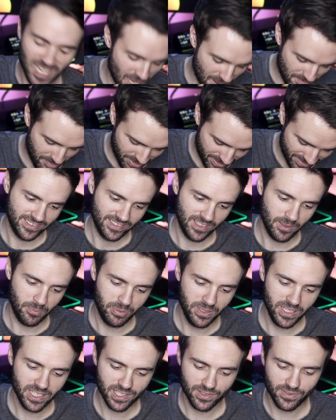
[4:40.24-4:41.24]
up, the
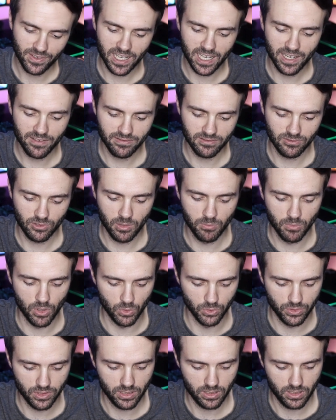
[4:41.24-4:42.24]
PS5
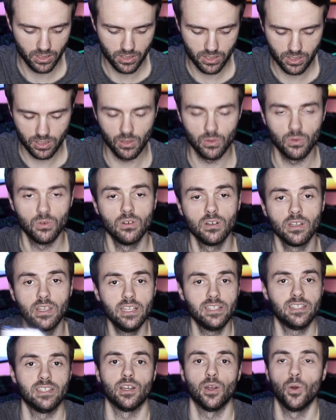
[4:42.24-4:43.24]
Remote. So,
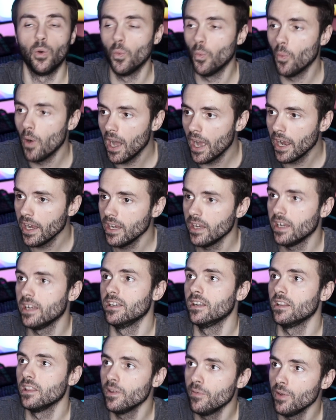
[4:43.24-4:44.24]
Kitse, why
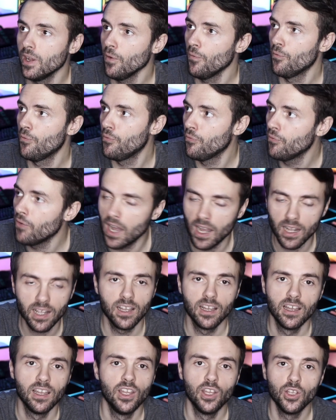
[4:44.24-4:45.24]
in the living
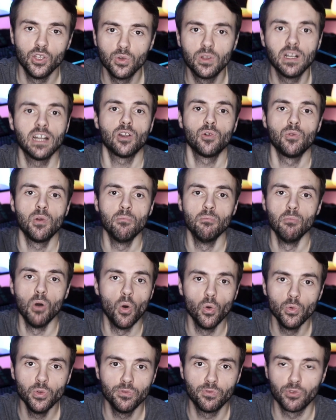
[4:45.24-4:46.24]
fuck you got a
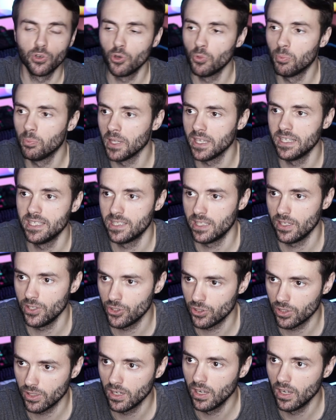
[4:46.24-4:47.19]
remote for your PlayStation?